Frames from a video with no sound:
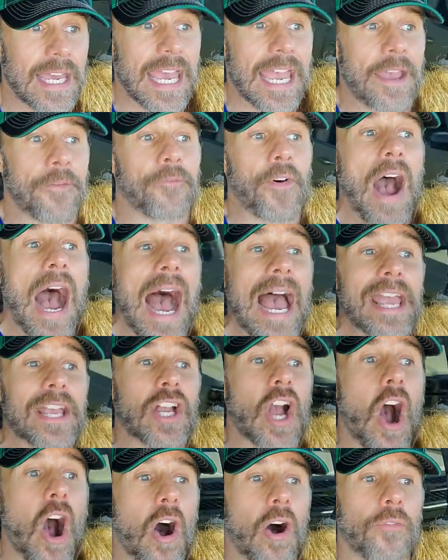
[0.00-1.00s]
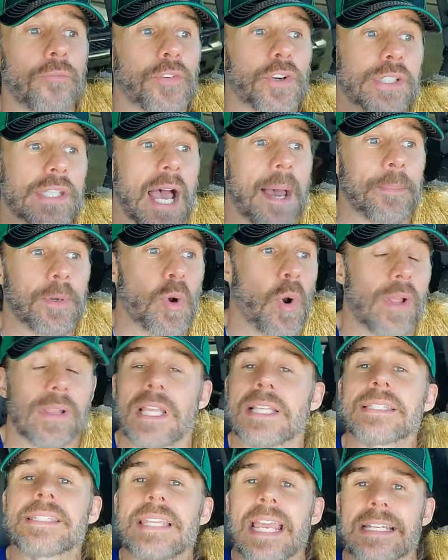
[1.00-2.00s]
if I call for
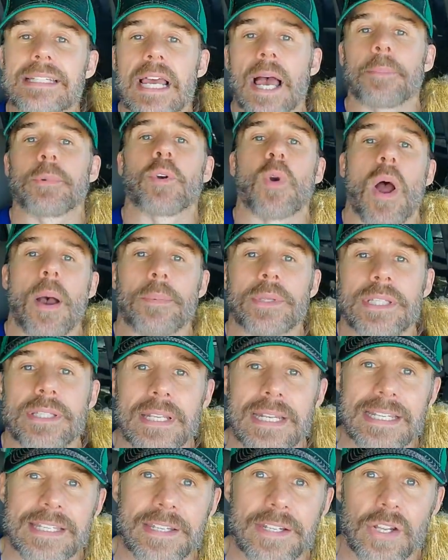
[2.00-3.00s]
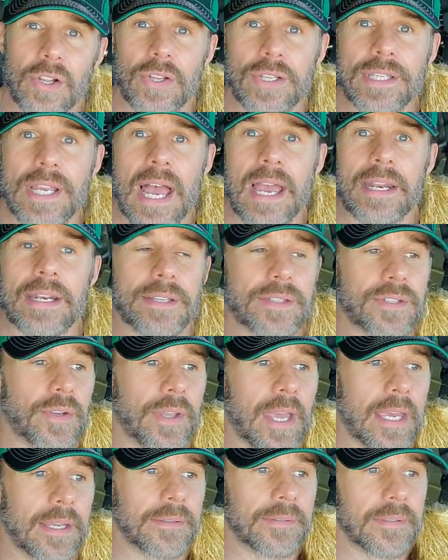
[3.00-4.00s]
let's say Tommy Robinson is still a Zionist,
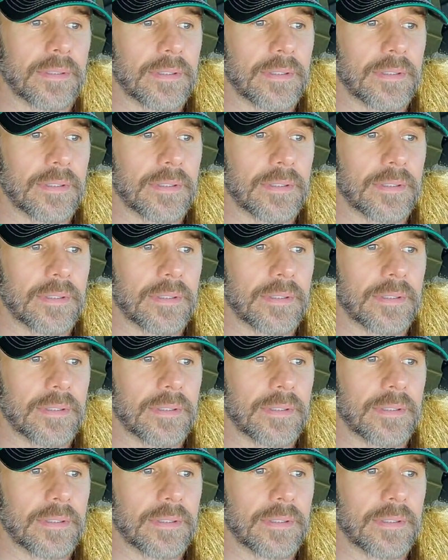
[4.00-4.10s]
okay?